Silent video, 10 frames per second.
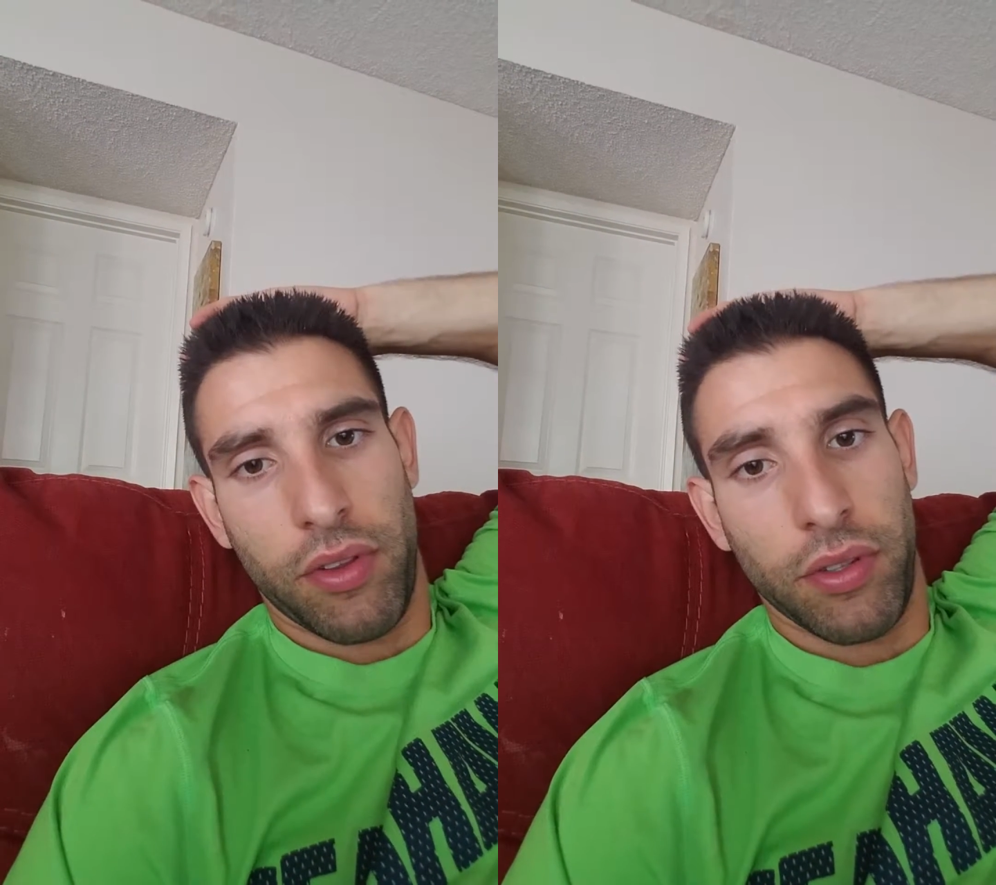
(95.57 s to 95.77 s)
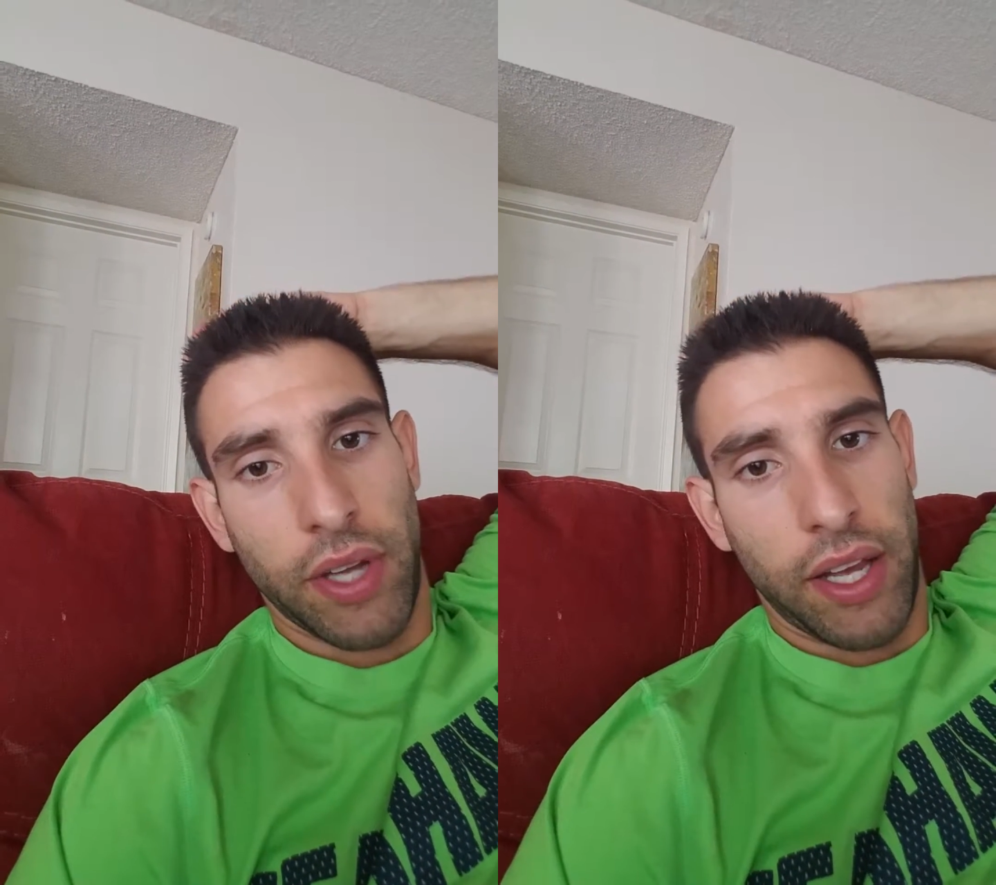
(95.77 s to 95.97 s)

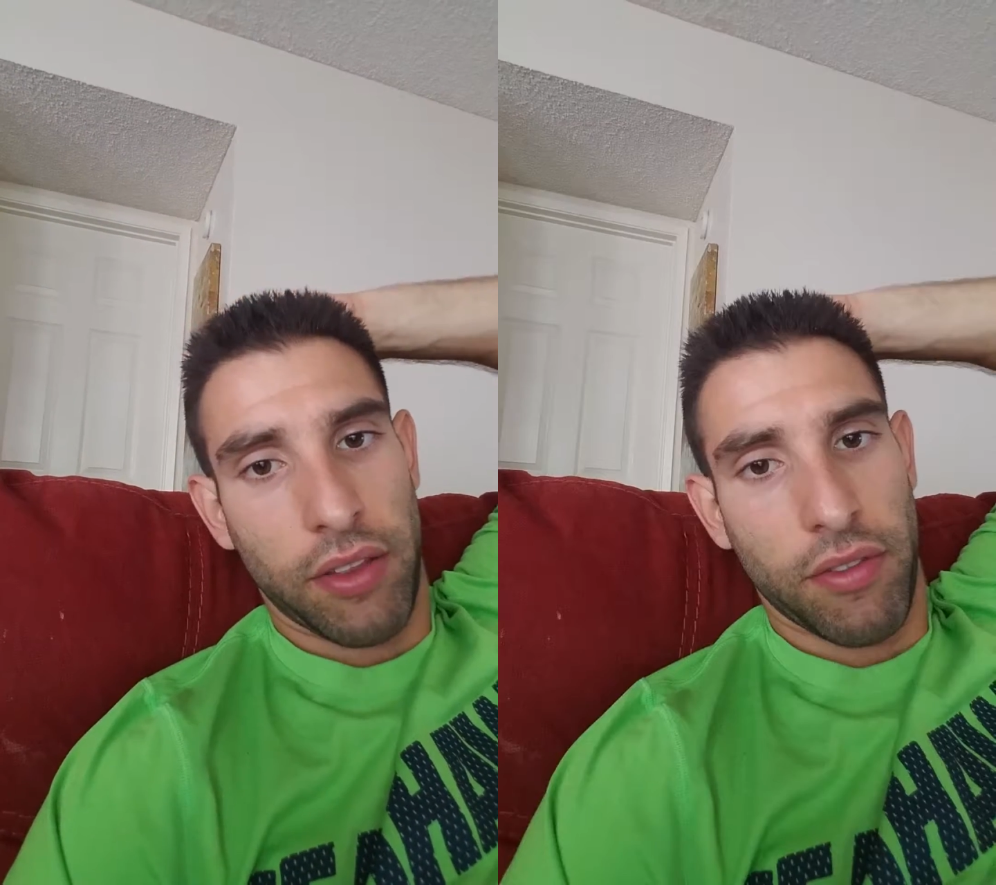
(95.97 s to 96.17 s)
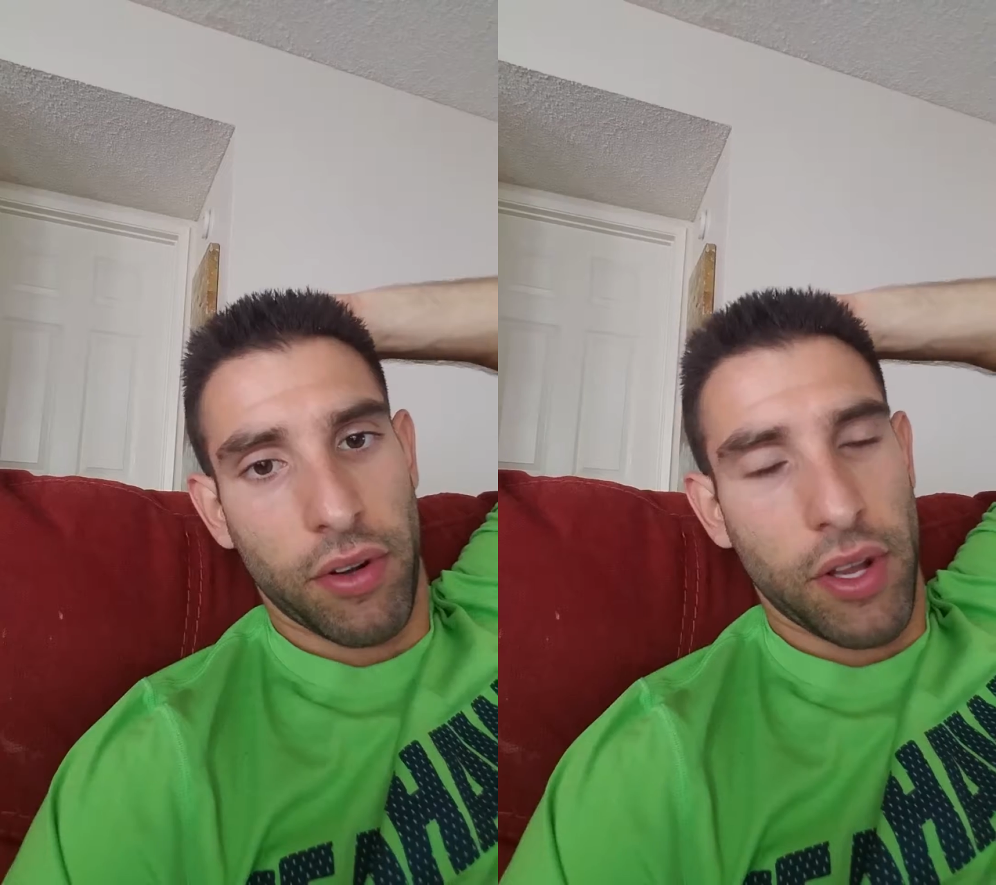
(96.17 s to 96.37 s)
length
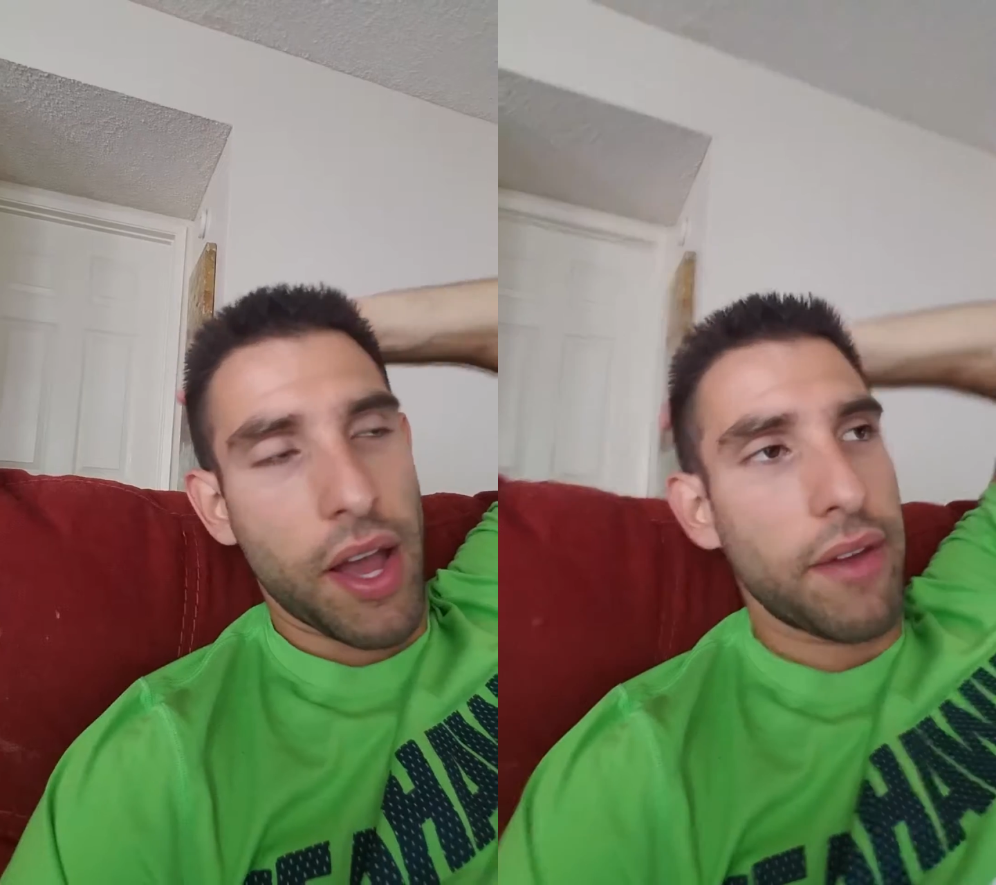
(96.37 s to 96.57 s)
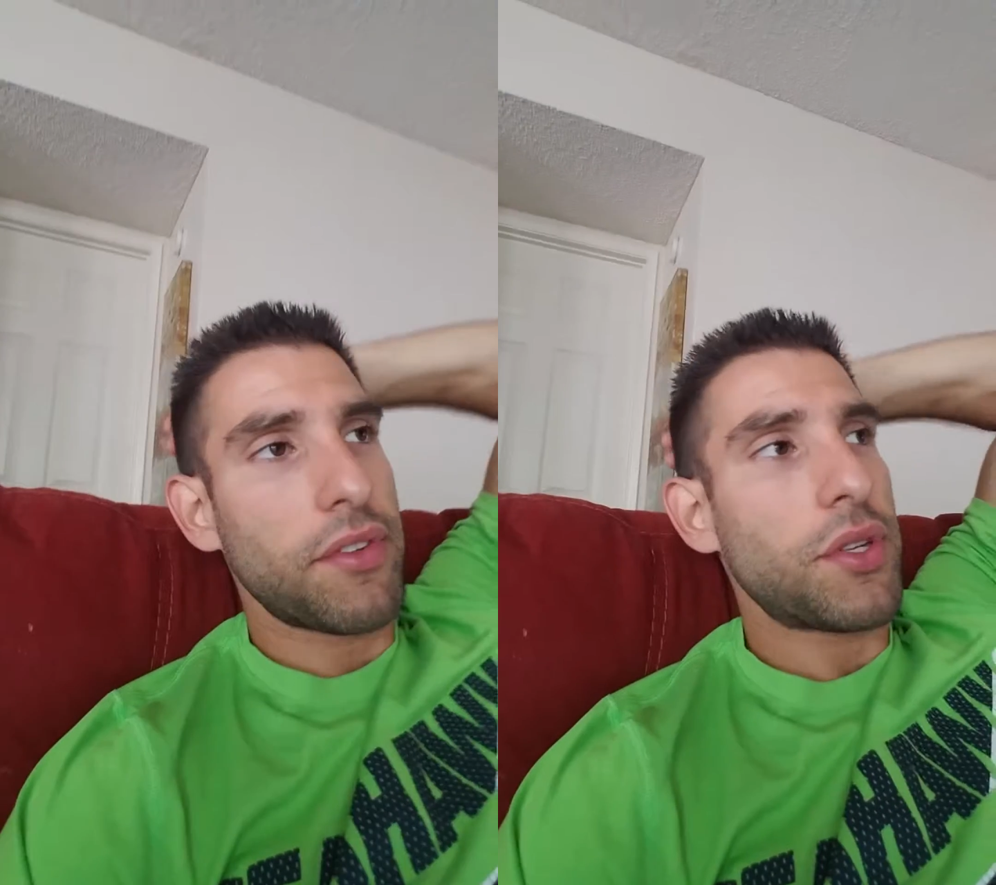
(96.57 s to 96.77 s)
of their
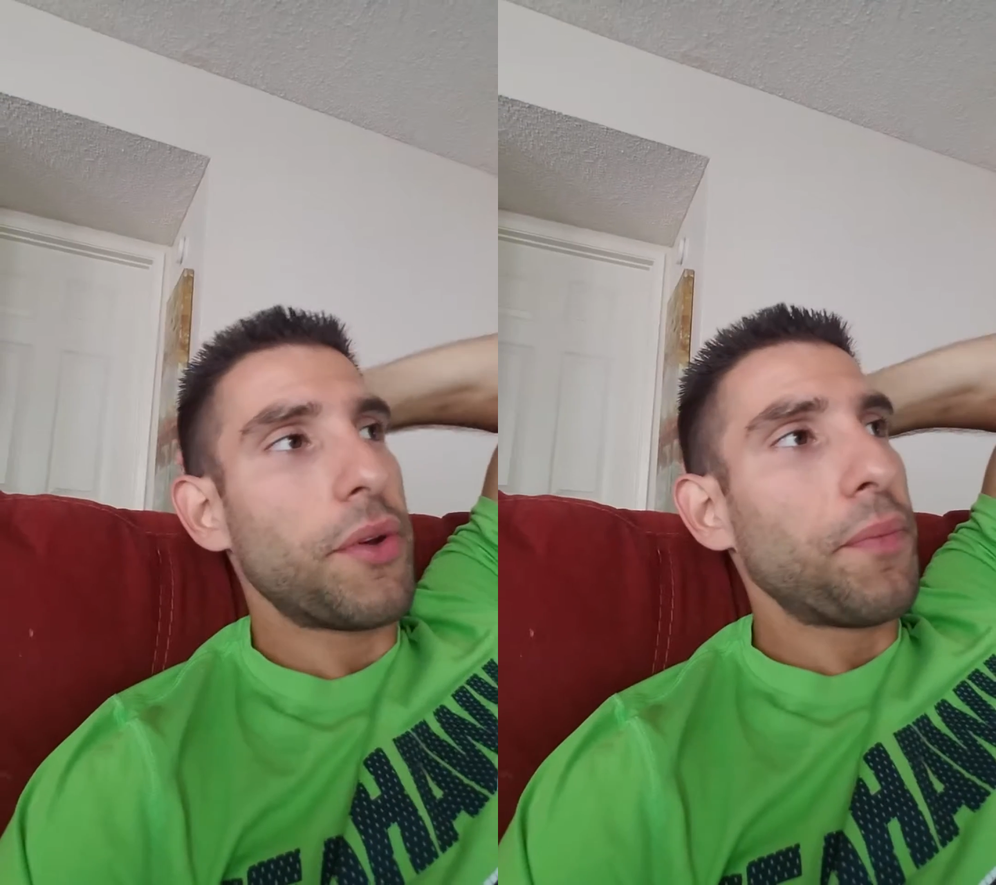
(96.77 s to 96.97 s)
lives.